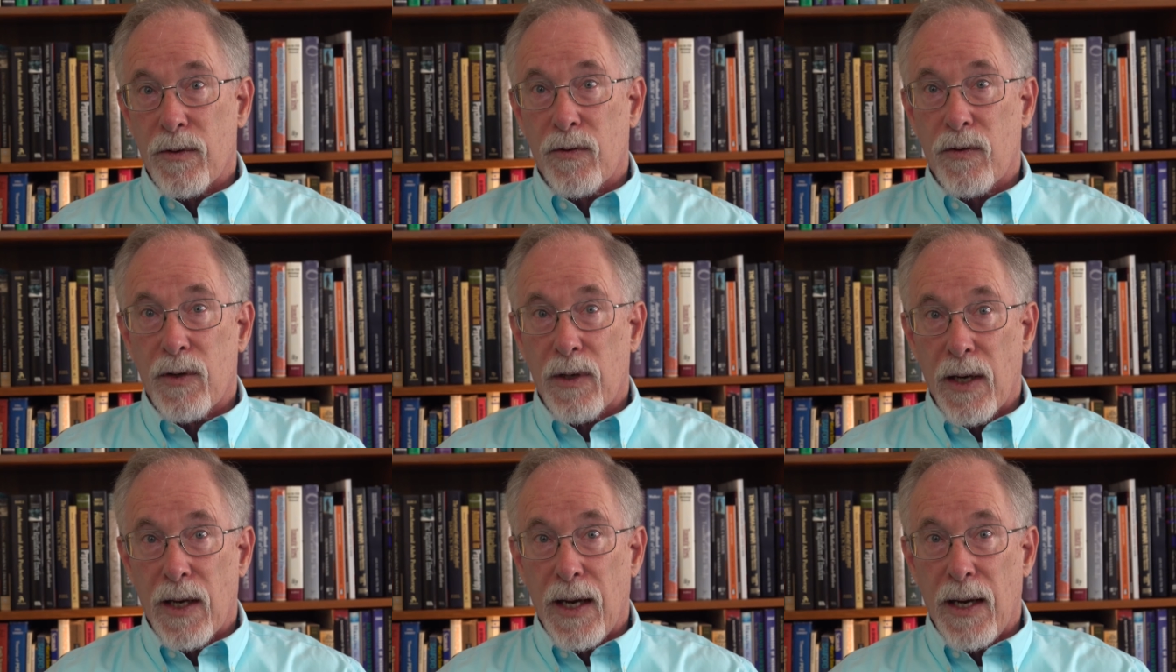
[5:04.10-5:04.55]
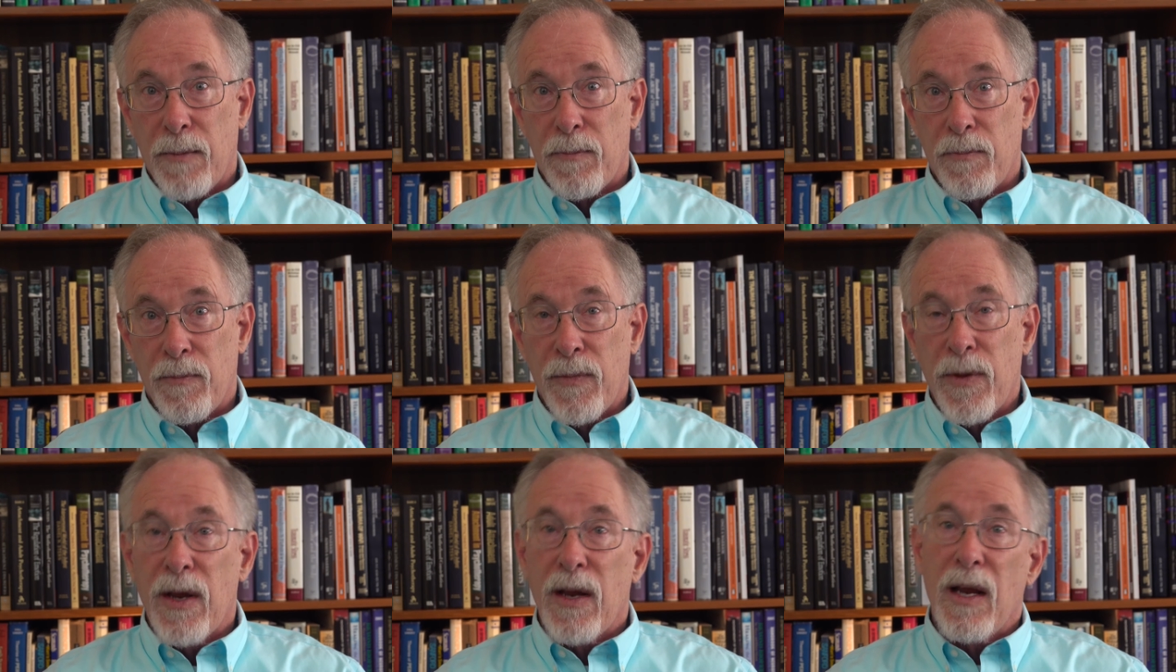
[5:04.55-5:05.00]
of sleep,
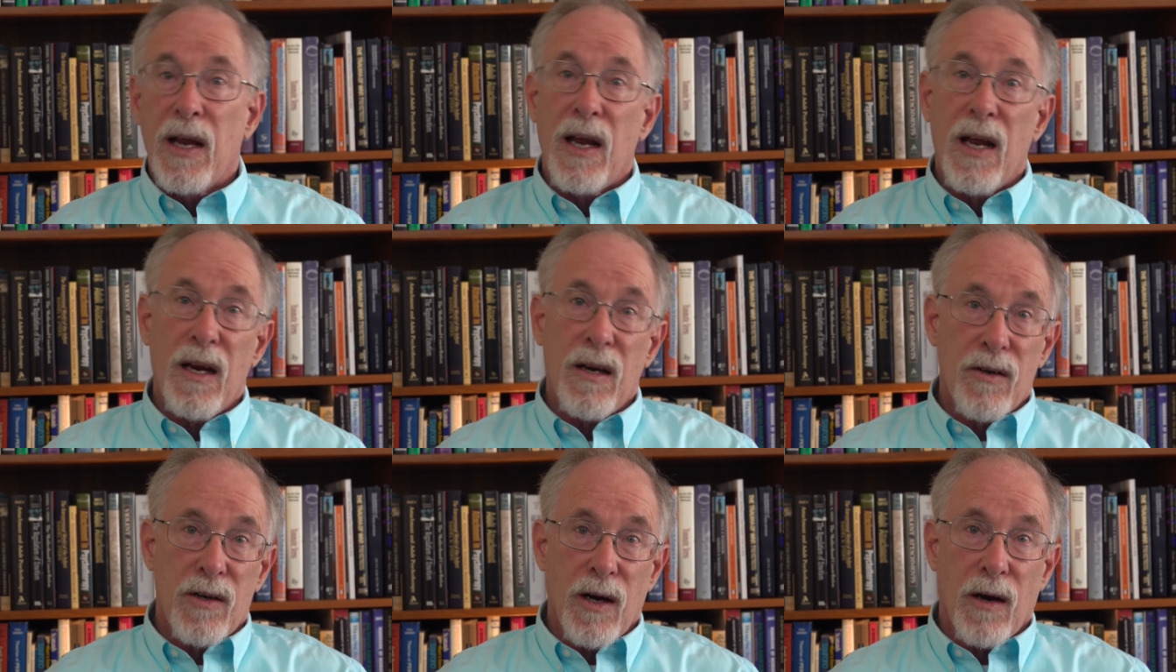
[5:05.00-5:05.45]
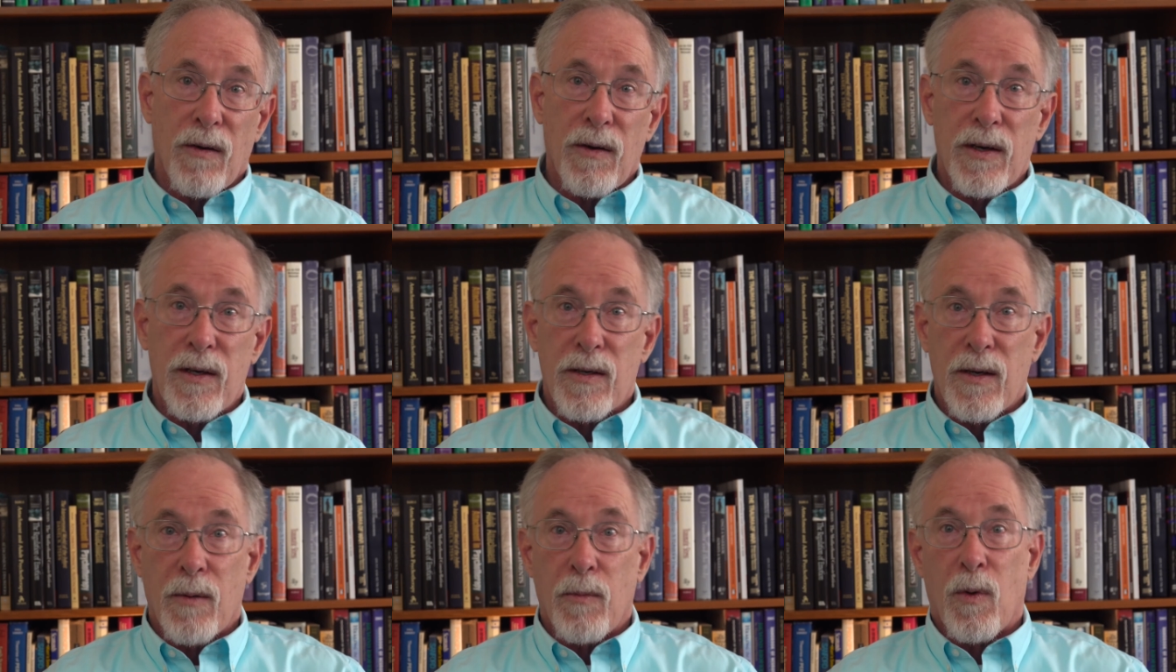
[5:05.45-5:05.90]
and generally
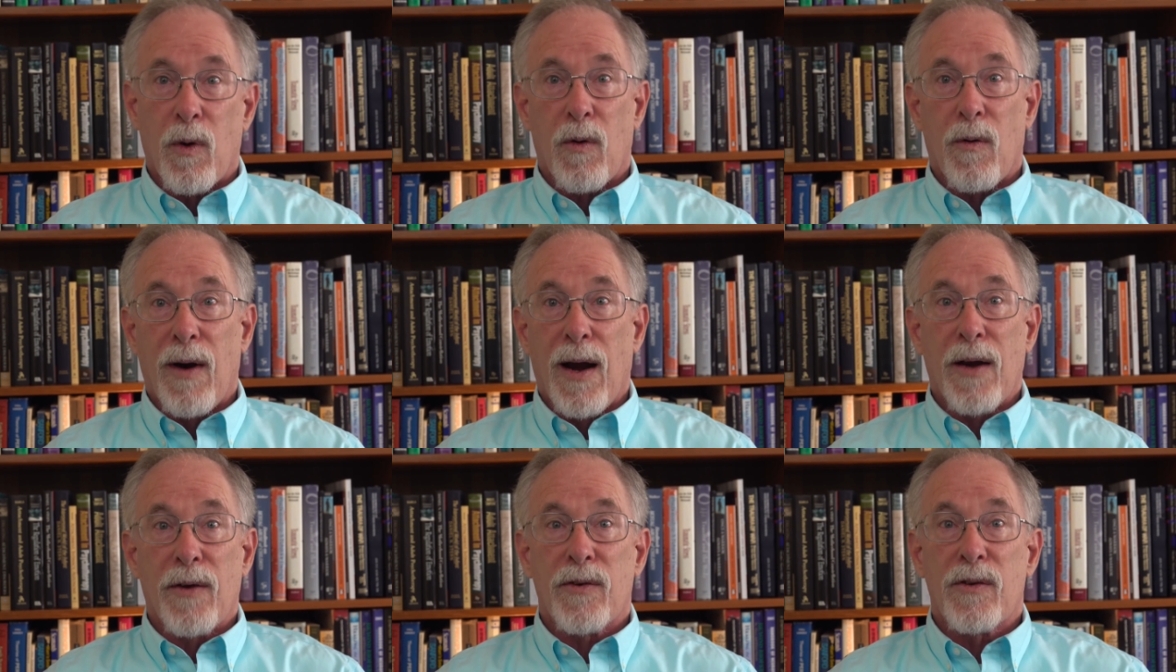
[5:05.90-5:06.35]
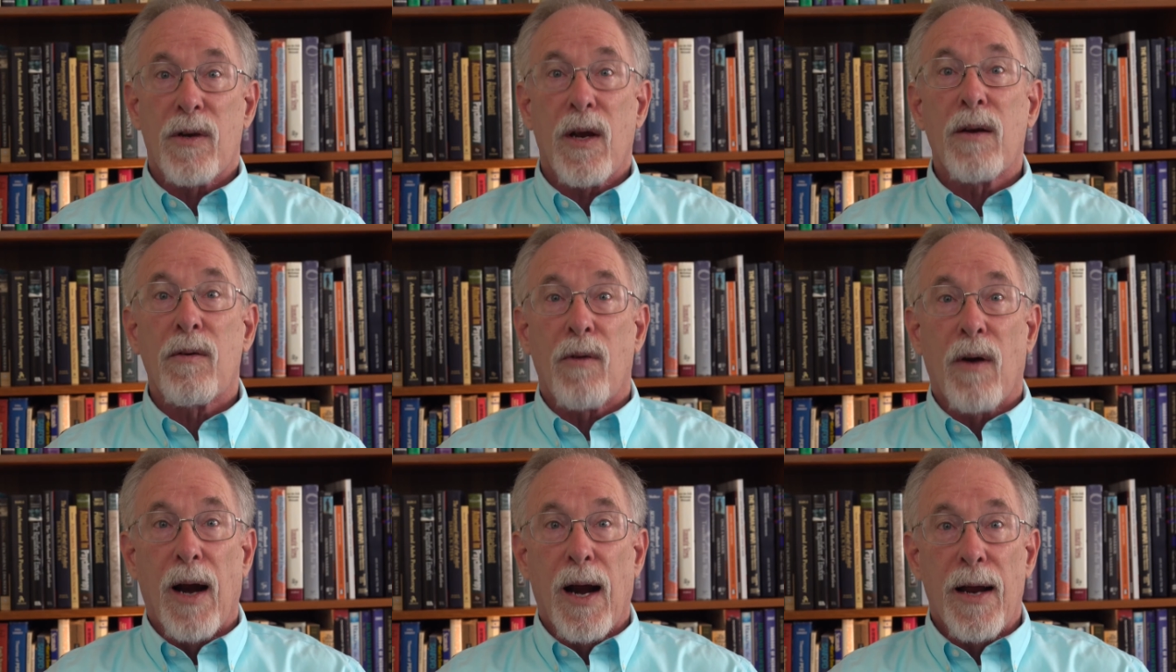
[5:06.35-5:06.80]
somewhere around
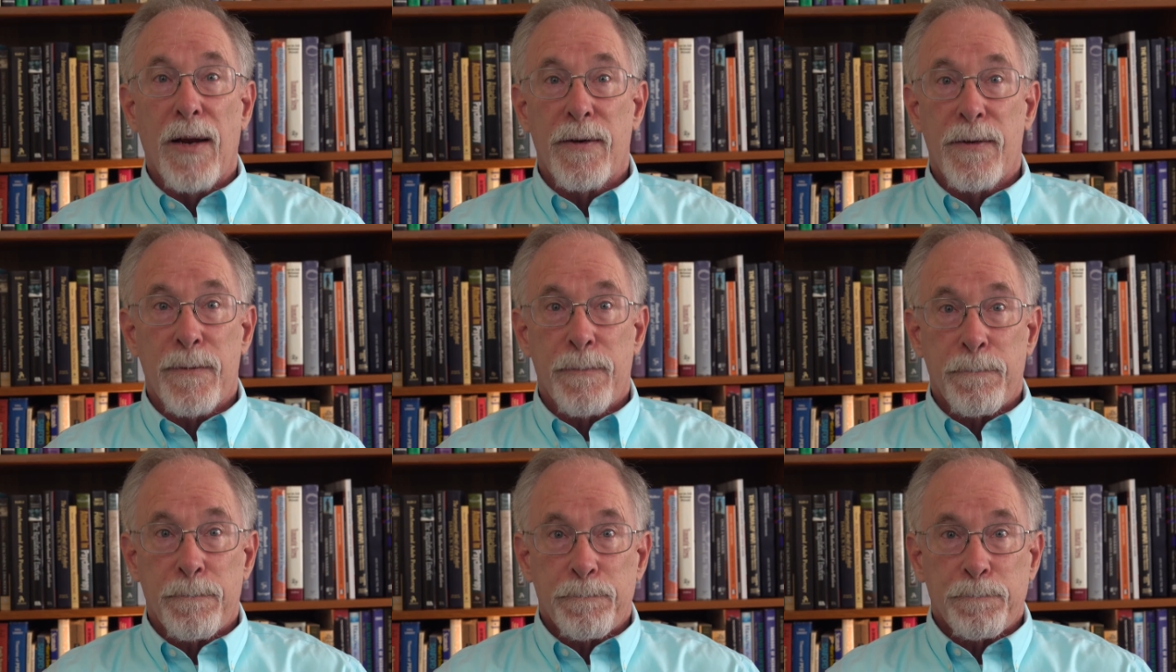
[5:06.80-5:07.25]
sunrise.